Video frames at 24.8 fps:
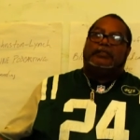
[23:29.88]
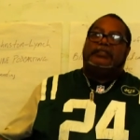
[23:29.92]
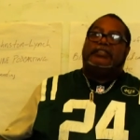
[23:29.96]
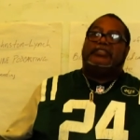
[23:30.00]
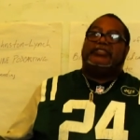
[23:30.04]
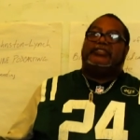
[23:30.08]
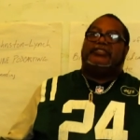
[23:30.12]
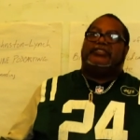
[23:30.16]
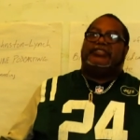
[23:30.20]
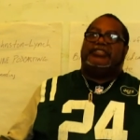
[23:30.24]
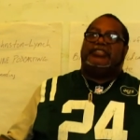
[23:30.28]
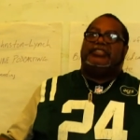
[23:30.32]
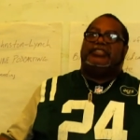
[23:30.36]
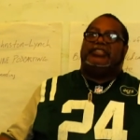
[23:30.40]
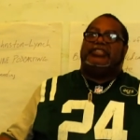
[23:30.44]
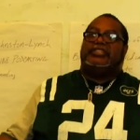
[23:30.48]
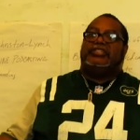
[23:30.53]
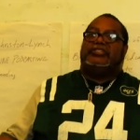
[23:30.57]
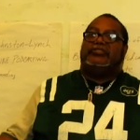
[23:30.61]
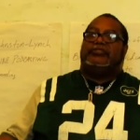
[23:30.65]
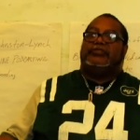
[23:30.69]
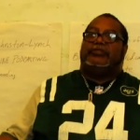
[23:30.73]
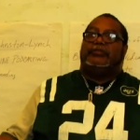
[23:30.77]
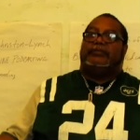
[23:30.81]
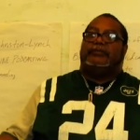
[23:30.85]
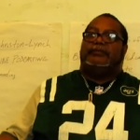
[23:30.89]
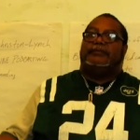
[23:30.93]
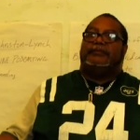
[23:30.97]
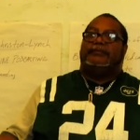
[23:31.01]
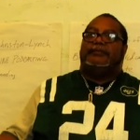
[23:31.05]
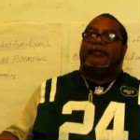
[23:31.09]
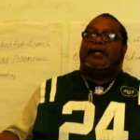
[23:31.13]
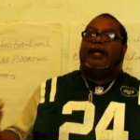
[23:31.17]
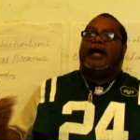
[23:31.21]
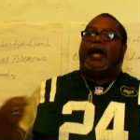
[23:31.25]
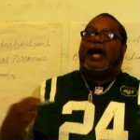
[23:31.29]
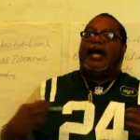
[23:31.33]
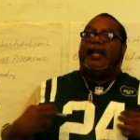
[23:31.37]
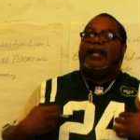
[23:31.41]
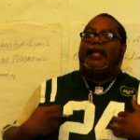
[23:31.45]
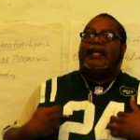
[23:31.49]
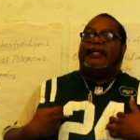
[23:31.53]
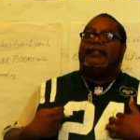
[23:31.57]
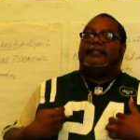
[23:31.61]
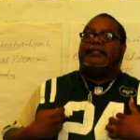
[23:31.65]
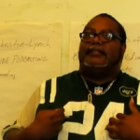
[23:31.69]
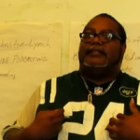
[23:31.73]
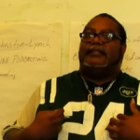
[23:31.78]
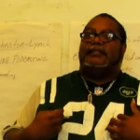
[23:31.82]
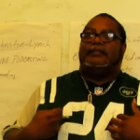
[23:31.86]
This is indeed true. I
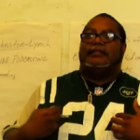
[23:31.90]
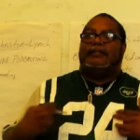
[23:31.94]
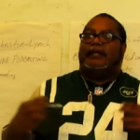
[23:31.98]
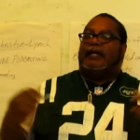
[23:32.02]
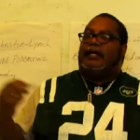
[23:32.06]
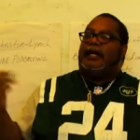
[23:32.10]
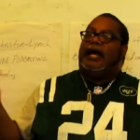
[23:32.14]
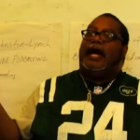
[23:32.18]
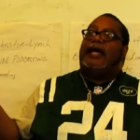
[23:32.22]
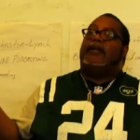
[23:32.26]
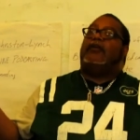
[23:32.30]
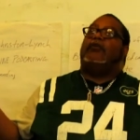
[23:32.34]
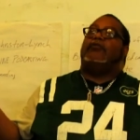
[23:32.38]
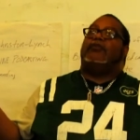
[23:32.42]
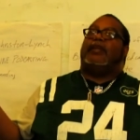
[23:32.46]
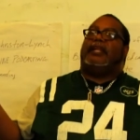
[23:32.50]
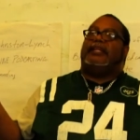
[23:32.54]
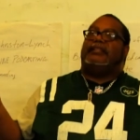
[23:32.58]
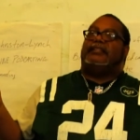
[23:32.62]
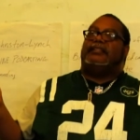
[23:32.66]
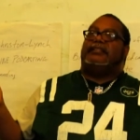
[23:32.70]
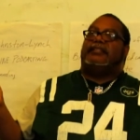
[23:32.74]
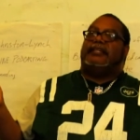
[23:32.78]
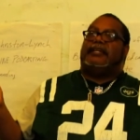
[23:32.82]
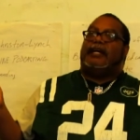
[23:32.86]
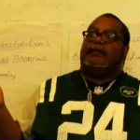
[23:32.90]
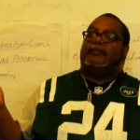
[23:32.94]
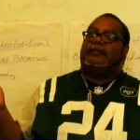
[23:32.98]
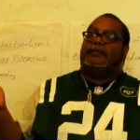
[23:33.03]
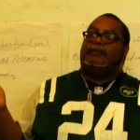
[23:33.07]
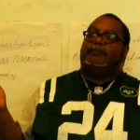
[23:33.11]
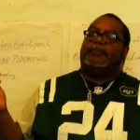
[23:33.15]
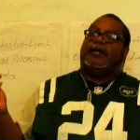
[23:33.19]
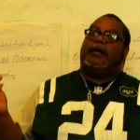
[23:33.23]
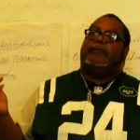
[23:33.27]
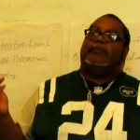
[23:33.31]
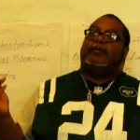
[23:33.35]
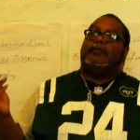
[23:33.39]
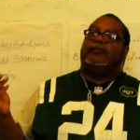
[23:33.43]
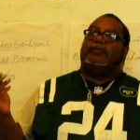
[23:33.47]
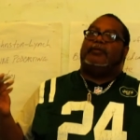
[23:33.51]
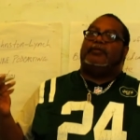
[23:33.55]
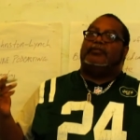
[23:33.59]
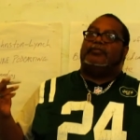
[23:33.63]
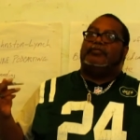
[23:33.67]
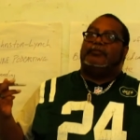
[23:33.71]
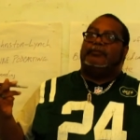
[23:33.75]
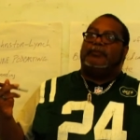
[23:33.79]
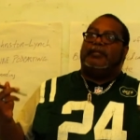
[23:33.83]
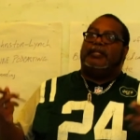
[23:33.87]
like to. I don't like to think I'm a popular
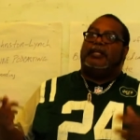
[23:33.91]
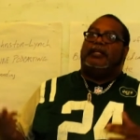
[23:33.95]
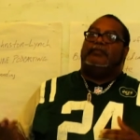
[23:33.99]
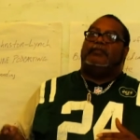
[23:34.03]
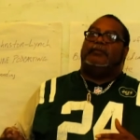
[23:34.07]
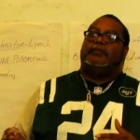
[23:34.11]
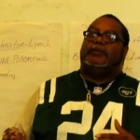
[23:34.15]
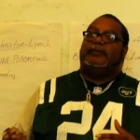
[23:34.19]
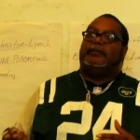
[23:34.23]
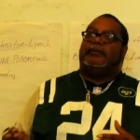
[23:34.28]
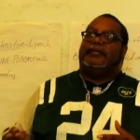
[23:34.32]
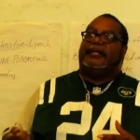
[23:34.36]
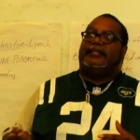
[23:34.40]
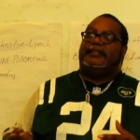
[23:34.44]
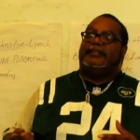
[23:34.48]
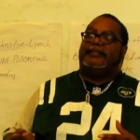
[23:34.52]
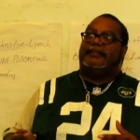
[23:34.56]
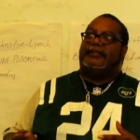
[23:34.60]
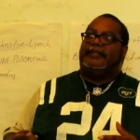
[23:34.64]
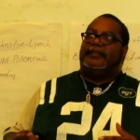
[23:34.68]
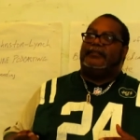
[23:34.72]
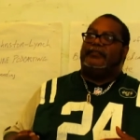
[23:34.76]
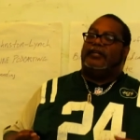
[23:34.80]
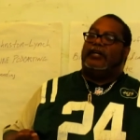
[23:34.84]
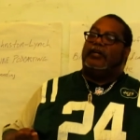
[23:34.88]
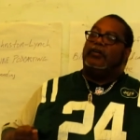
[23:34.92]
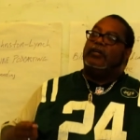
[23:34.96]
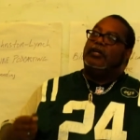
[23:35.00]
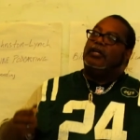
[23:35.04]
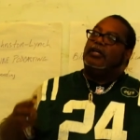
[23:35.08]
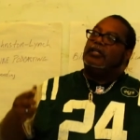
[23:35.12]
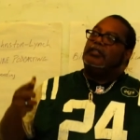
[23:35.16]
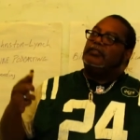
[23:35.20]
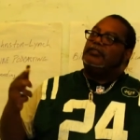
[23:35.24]
person, but other people like to think so.